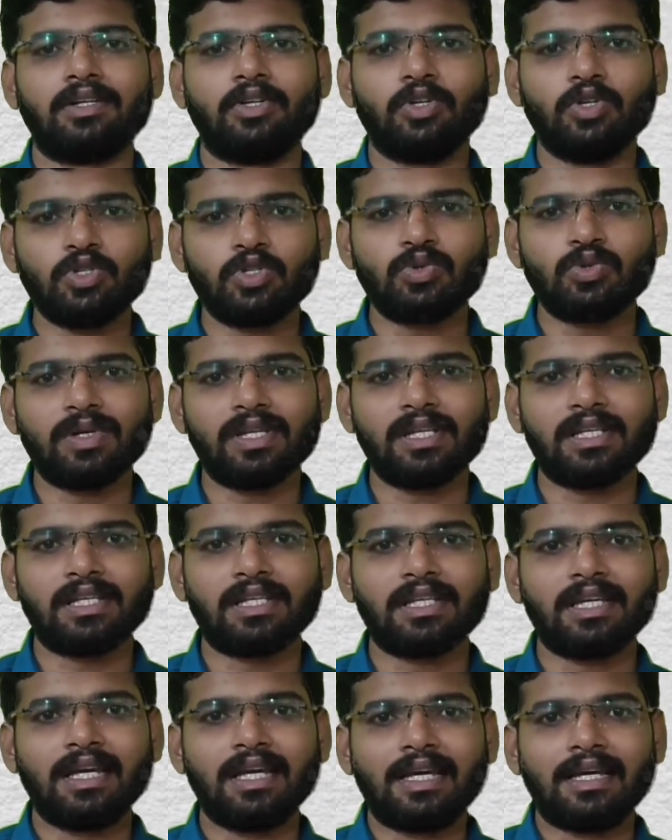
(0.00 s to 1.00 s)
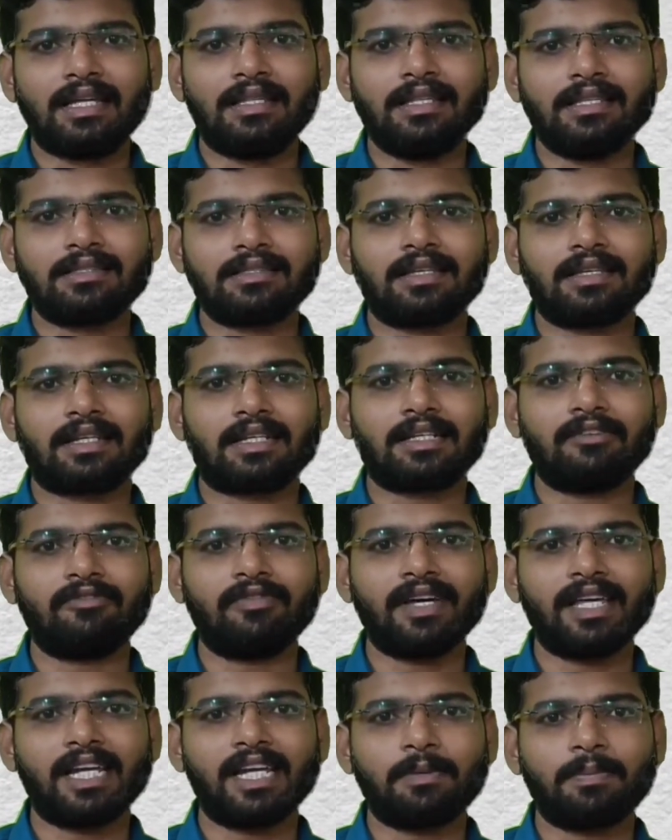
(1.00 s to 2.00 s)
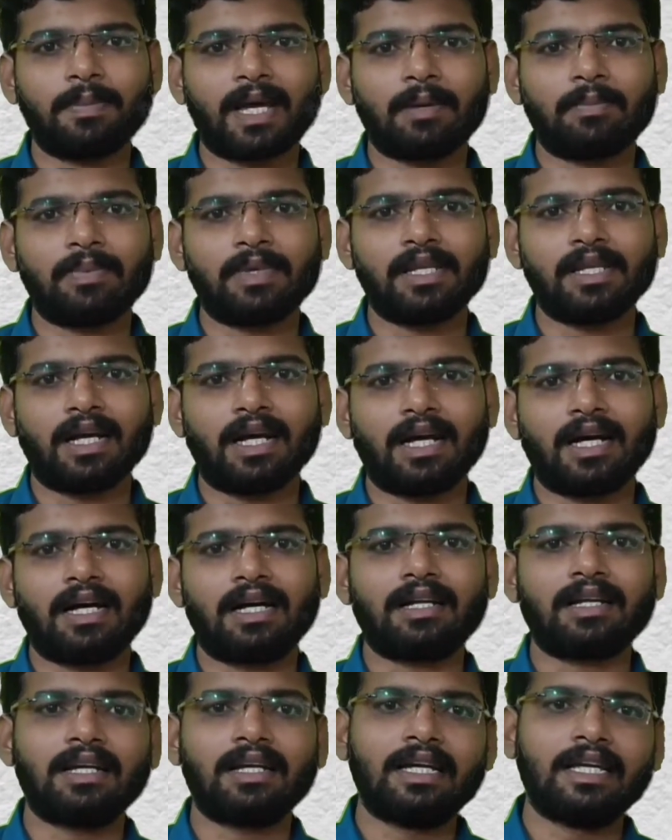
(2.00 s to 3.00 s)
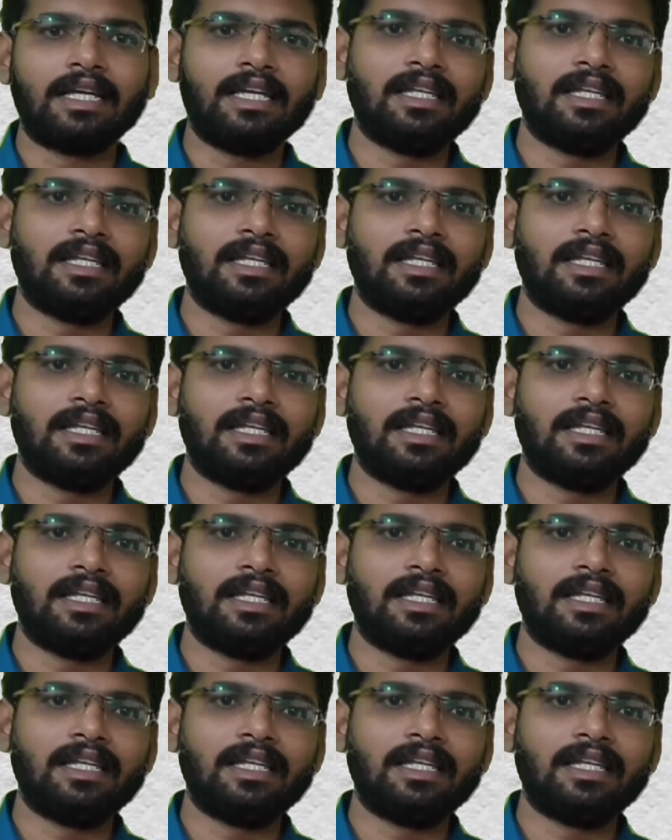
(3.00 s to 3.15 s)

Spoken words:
Usually, these circumvallate papillae are